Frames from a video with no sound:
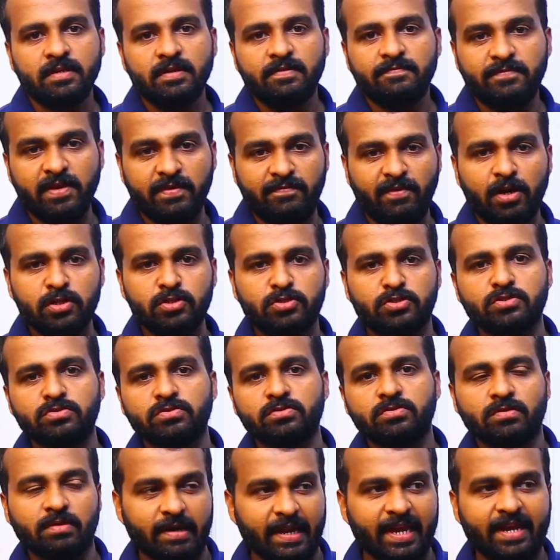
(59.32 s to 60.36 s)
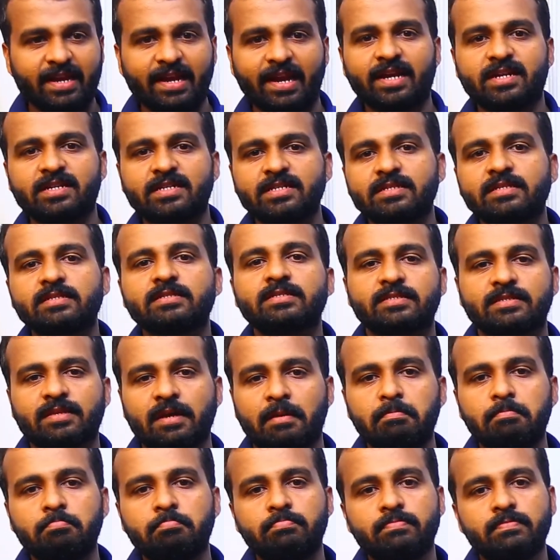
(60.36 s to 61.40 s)
we want to recollect
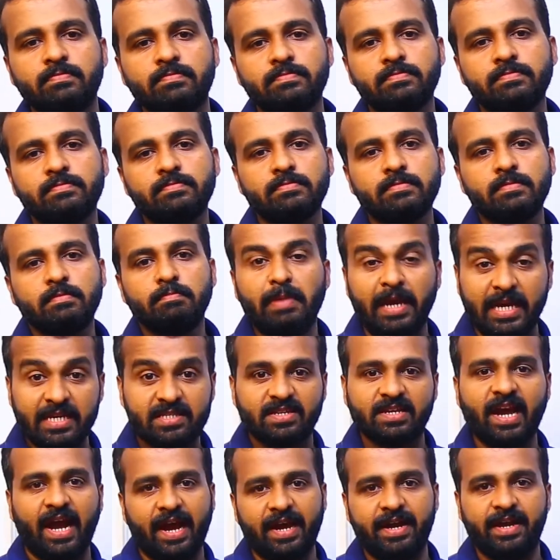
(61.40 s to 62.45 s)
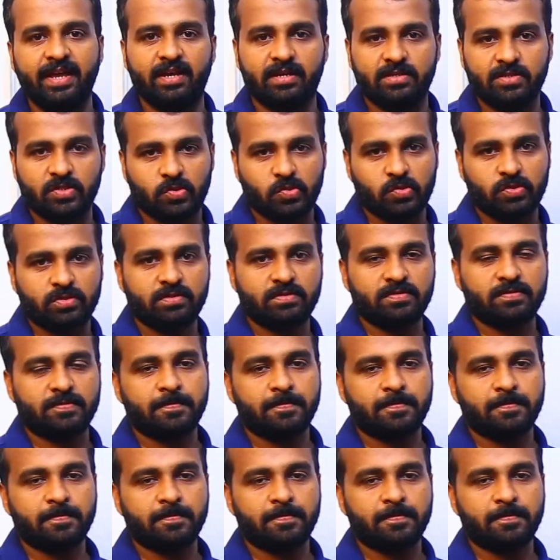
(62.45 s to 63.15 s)
some basic ideas.